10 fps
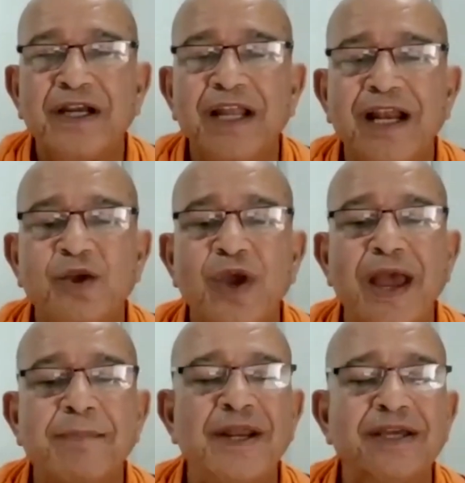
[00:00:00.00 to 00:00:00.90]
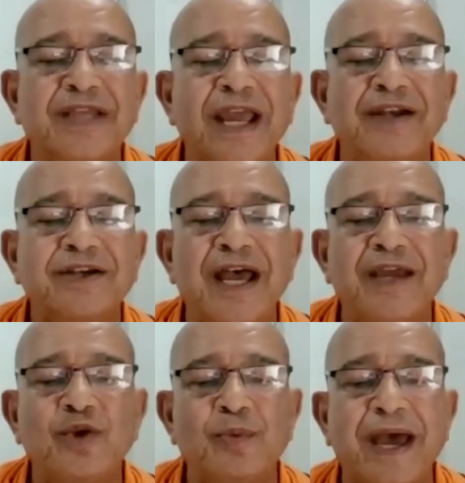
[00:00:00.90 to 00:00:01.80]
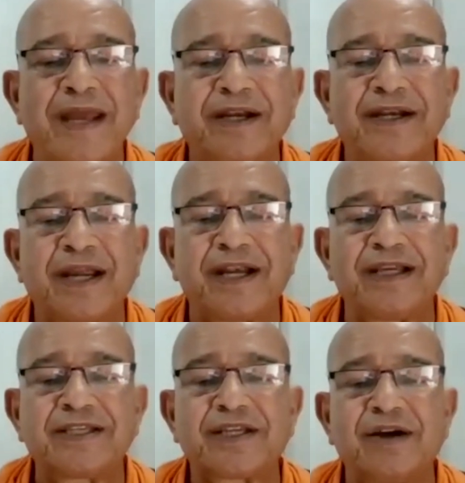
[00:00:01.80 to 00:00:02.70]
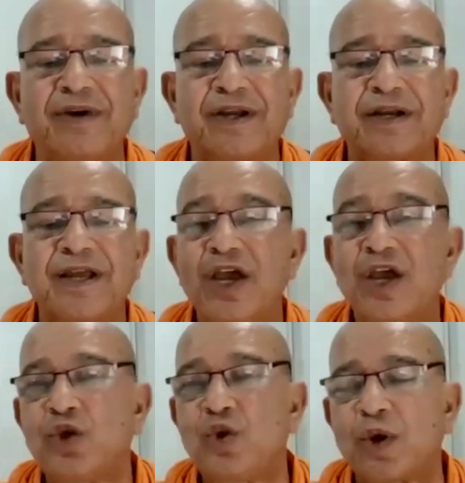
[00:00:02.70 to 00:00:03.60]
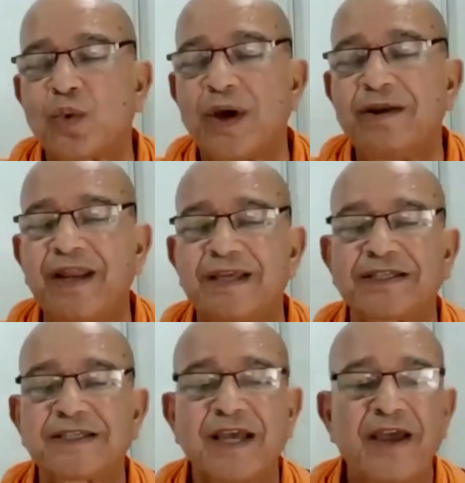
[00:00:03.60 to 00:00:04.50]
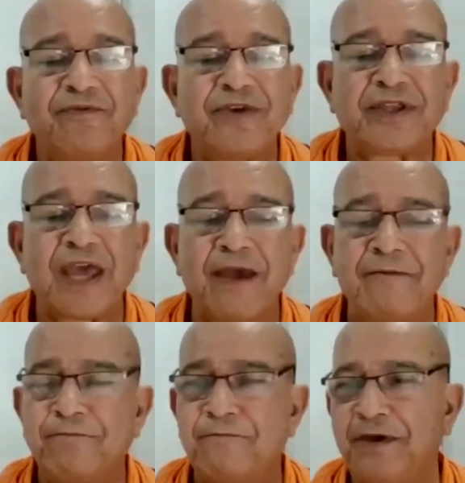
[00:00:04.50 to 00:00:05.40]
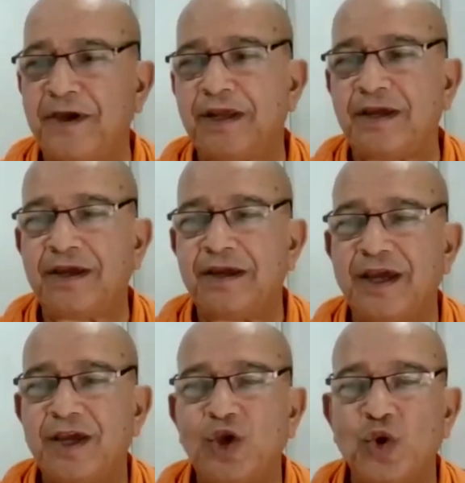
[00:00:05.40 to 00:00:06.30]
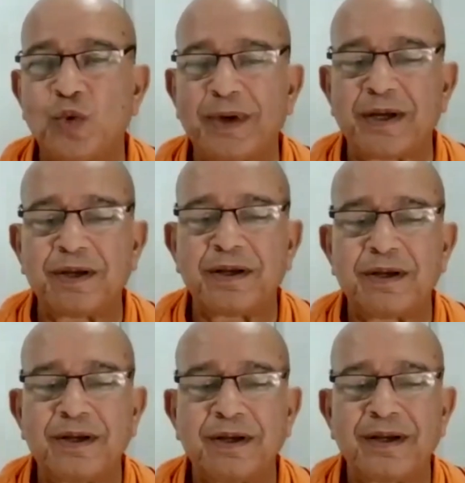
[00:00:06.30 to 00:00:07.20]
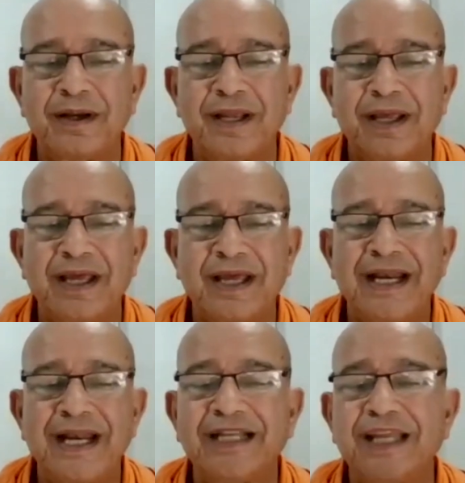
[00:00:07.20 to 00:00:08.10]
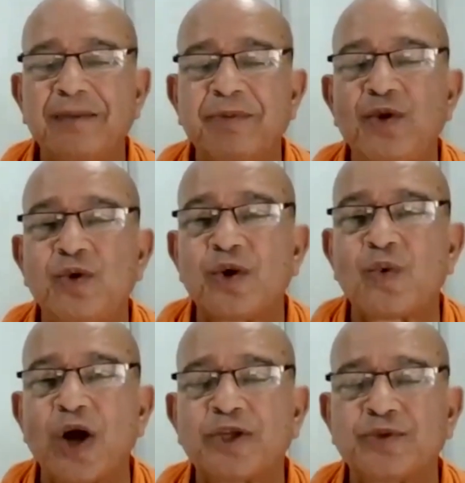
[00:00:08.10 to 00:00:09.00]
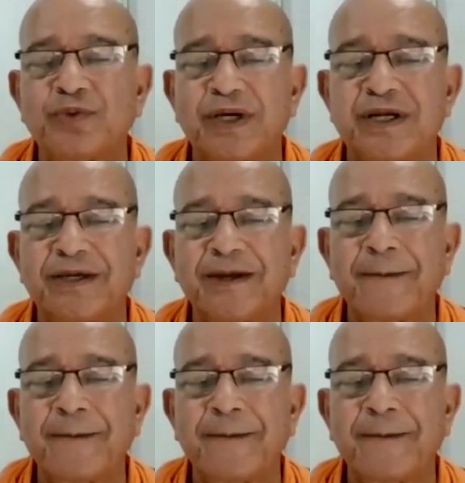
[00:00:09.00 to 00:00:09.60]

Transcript: till you embrace the entire humanity and discover your oneness with every human. Let that be your watchword